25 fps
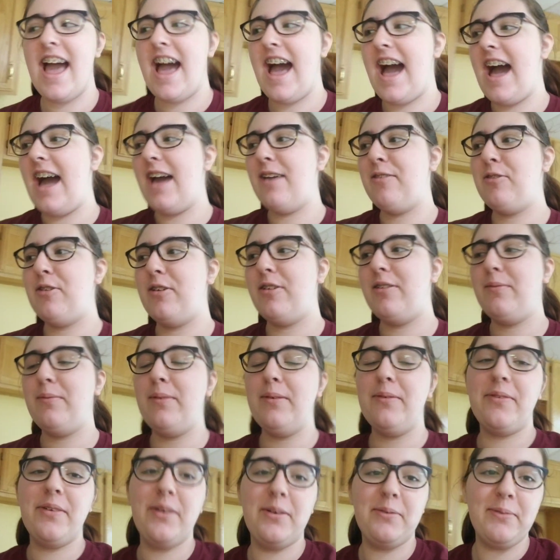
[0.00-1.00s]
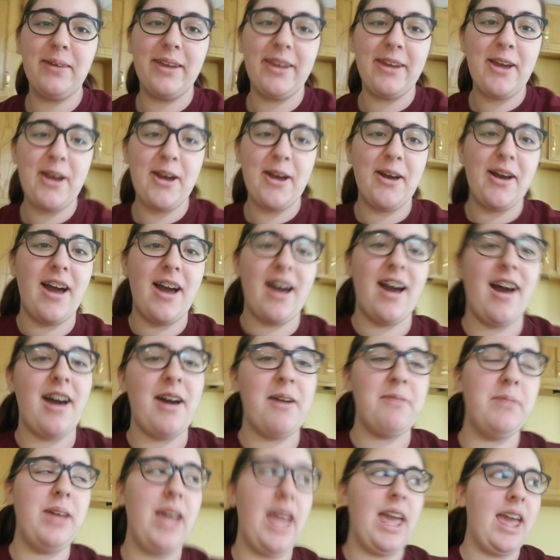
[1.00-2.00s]
I'm going to be filming
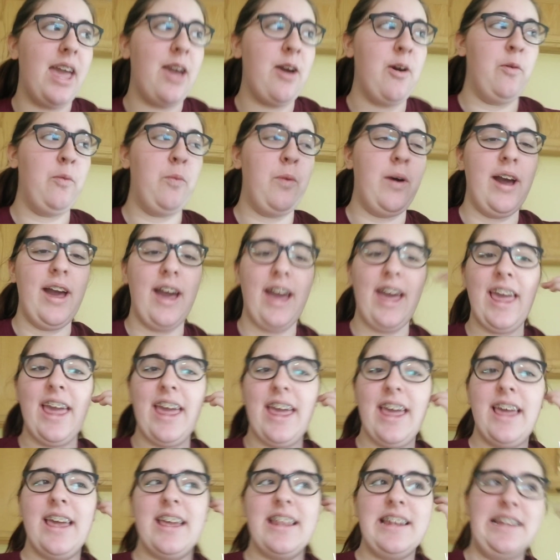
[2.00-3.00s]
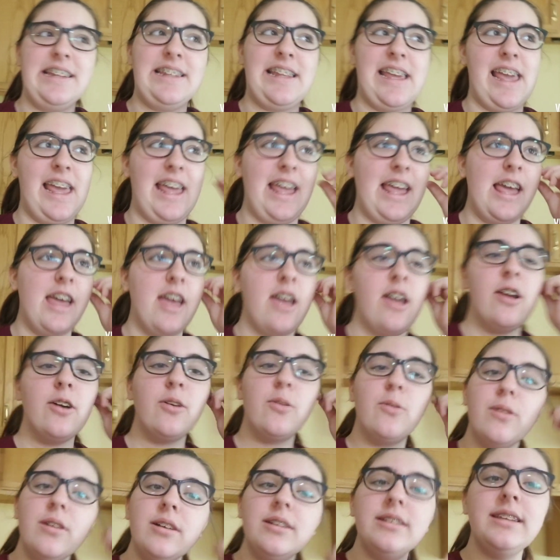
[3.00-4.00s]
um, a What I Eat in a Day
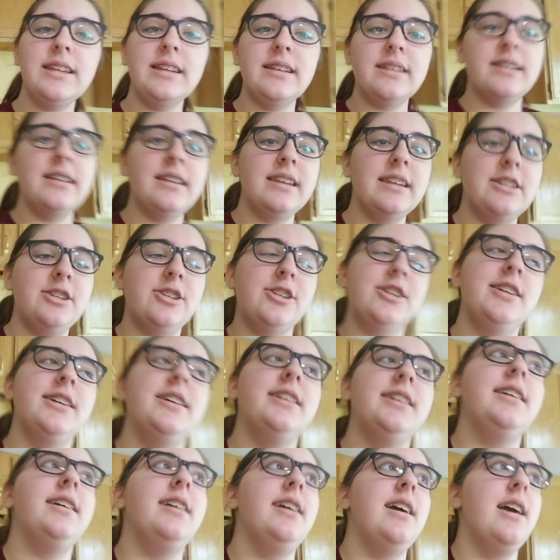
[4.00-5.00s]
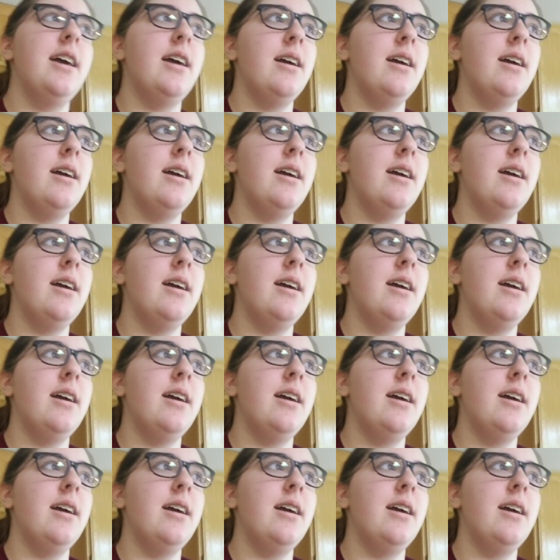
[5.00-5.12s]
quarantine edition